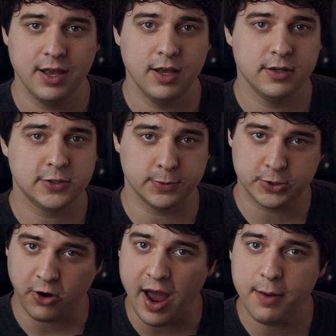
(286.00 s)

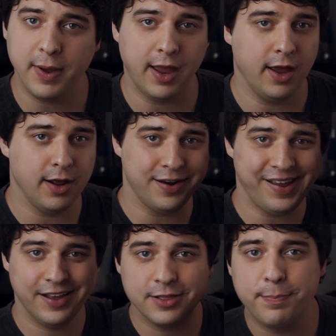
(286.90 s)
Subscribe and
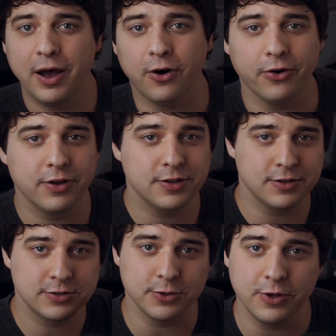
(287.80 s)
hit the bell
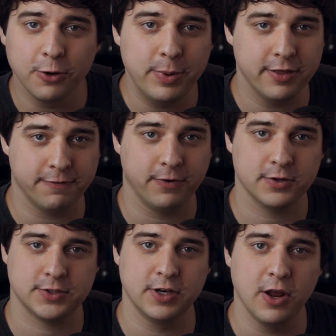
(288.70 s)
so you'll be the
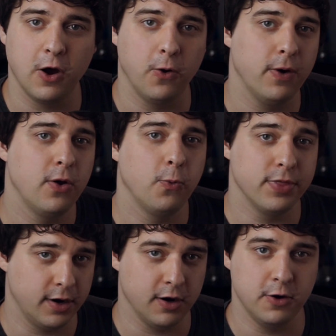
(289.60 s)
first to know when
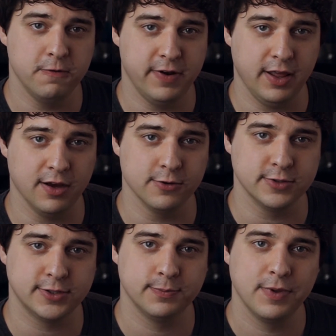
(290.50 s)
there are new
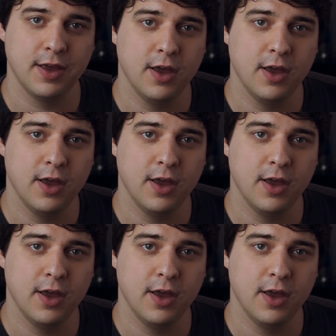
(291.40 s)
videos.